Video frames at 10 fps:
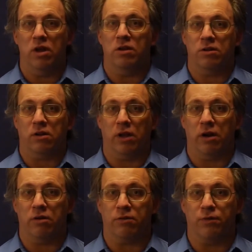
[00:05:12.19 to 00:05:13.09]

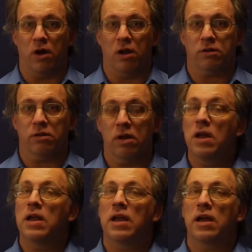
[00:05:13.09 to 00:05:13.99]
declare a default,
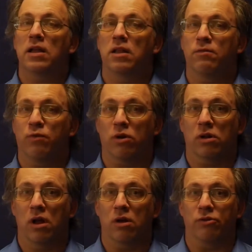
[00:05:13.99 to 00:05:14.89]
and then
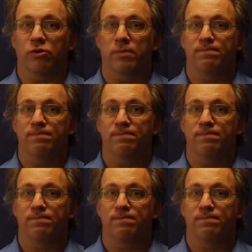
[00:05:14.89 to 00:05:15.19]
foreclose.